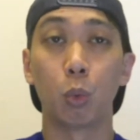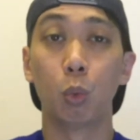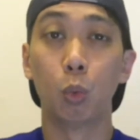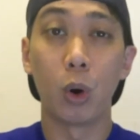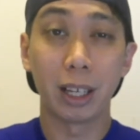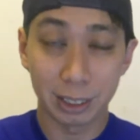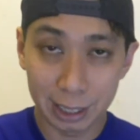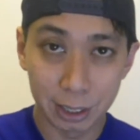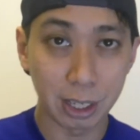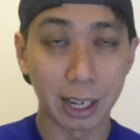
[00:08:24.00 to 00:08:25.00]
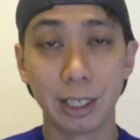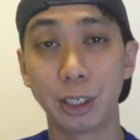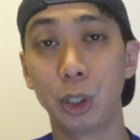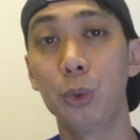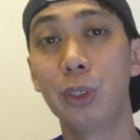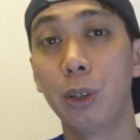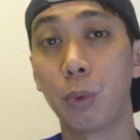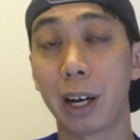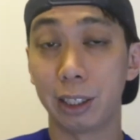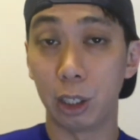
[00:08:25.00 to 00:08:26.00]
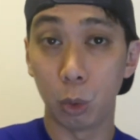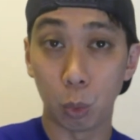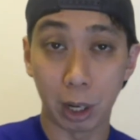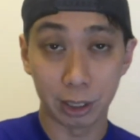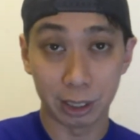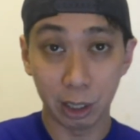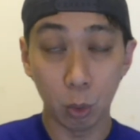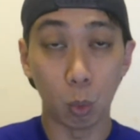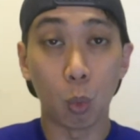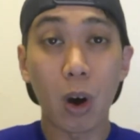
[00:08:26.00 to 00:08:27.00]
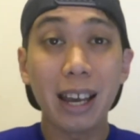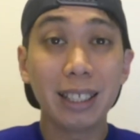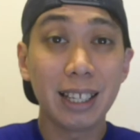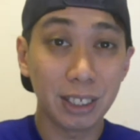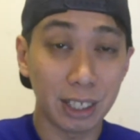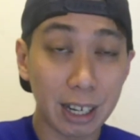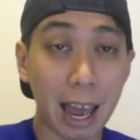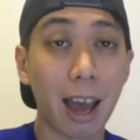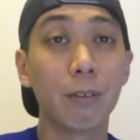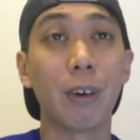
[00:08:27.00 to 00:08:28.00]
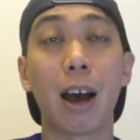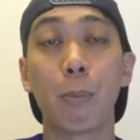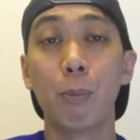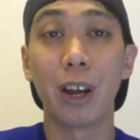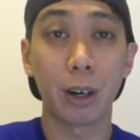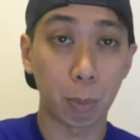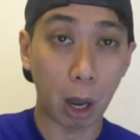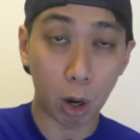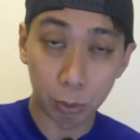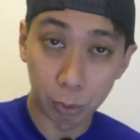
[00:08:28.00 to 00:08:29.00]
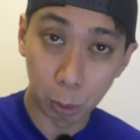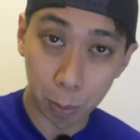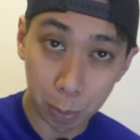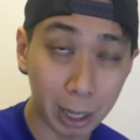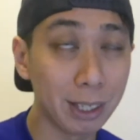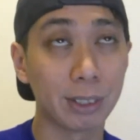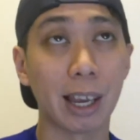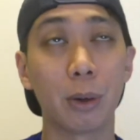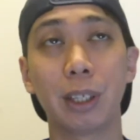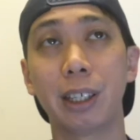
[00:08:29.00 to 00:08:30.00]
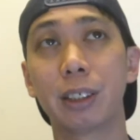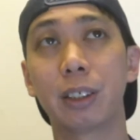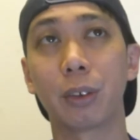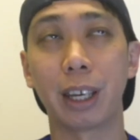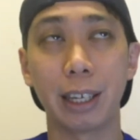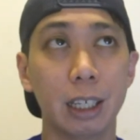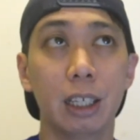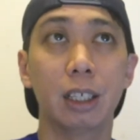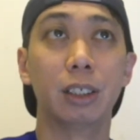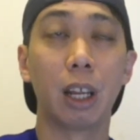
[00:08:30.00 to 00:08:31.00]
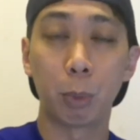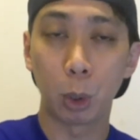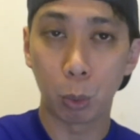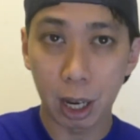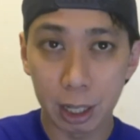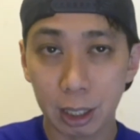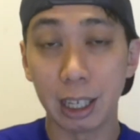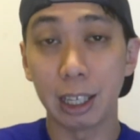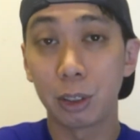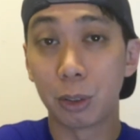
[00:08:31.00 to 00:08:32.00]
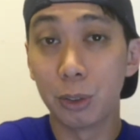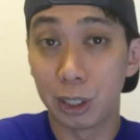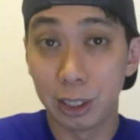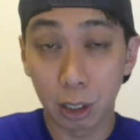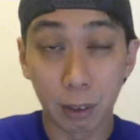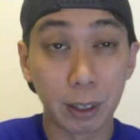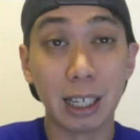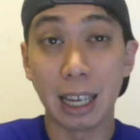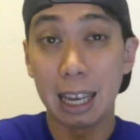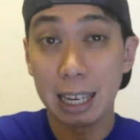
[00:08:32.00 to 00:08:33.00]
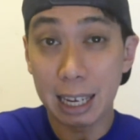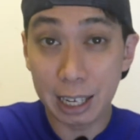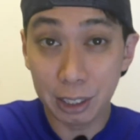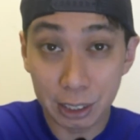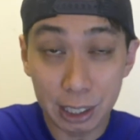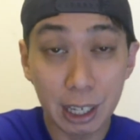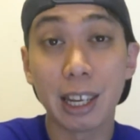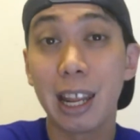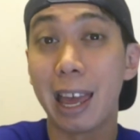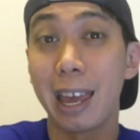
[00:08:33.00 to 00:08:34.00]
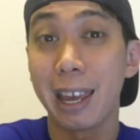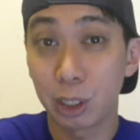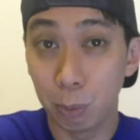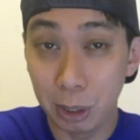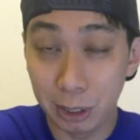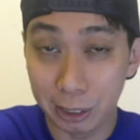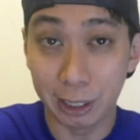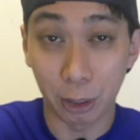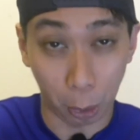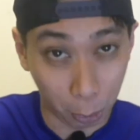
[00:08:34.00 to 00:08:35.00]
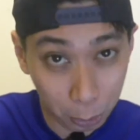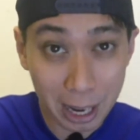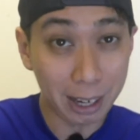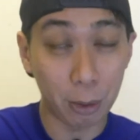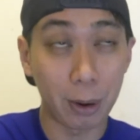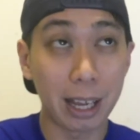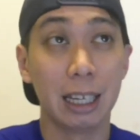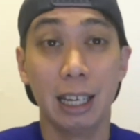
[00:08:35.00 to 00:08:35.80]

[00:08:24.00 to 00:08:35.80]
what's inside the Qcy T1C? Why does it have a very powerful bass sound here, okay? Number one, it consists of an AAC and SBC codec, all right?